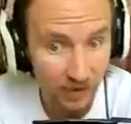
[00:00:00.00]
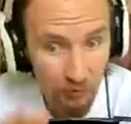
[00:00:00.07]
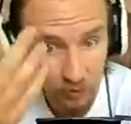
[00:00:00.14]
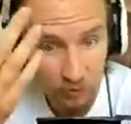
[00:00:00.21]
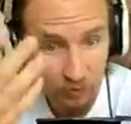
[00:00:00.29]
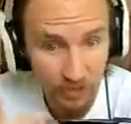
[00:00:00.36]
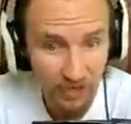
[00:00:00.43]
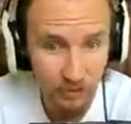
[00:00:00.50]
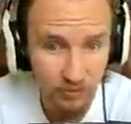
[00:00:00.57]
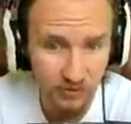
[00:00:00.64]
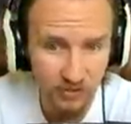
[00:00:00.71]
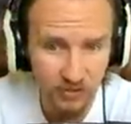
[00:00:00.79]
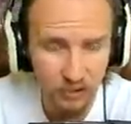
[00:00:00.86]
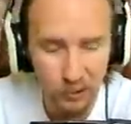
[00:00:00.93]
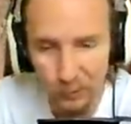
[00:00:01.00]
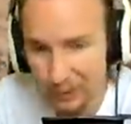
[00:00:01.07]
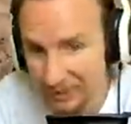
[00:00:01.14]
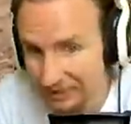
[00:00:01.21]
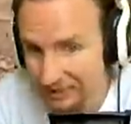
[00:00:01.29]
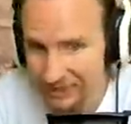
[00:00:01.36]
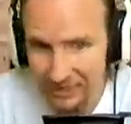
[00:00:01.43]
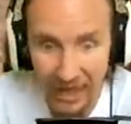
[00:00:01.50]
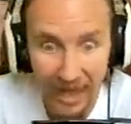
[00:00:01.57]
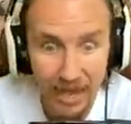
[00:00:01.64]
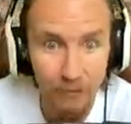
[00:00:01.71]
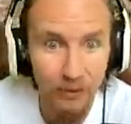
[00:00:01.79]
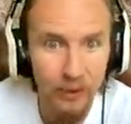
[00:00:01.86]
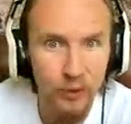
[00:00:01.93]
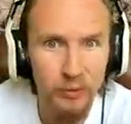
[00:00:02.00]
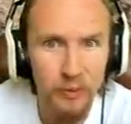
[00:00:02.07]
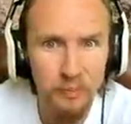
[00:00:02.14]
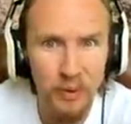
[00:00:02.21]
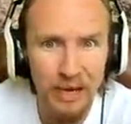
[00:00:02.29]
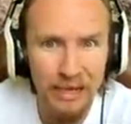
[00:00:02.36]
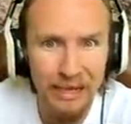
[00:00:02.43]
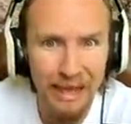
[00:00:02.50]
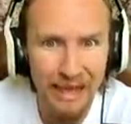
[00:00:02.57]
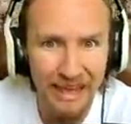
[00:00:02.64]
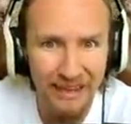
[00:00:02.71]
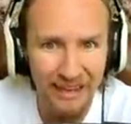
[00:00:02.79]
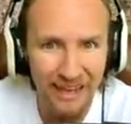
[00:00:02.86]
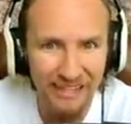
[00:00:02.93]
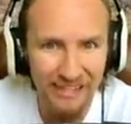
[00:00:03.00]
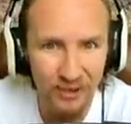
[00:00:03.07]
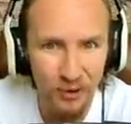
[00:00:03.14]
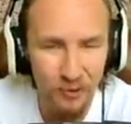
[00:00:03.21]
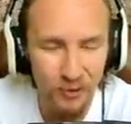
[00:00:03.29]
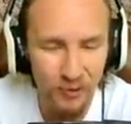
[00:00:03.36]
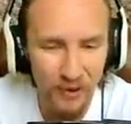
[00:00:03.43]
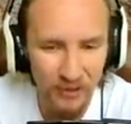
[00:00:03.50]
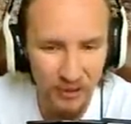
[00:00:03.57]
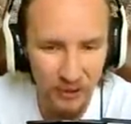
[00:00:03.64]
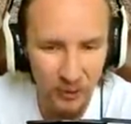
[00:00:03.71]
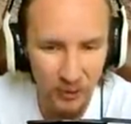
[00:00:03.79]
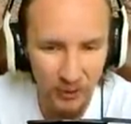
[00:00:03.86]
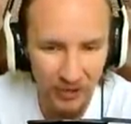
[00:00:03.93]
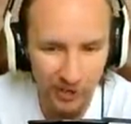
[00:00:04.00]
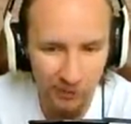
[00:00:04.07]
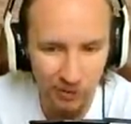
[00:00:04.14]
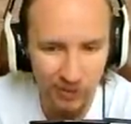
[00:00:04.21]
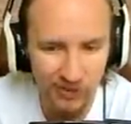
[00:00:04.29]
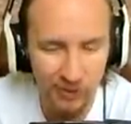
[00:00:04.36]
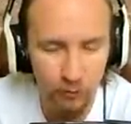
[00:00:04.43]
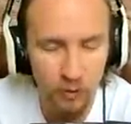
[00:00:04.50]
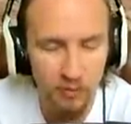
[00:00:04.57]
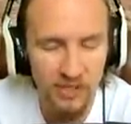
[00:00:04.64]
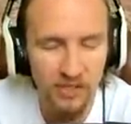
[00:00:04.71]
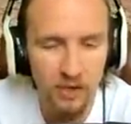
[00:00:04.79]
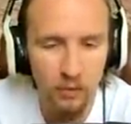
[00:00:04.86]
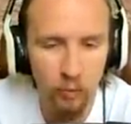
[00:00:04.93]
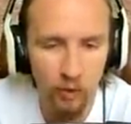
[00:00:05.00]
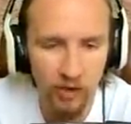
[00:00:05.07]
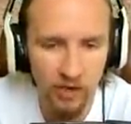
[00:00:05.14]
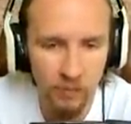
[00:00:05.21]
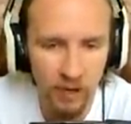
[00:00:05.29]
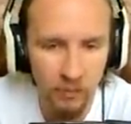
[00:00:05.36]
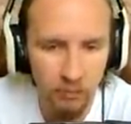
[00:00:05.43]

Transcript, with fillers: I would have been able to aim a little bit better there as he goes around the corner because I wouldn't be so worried about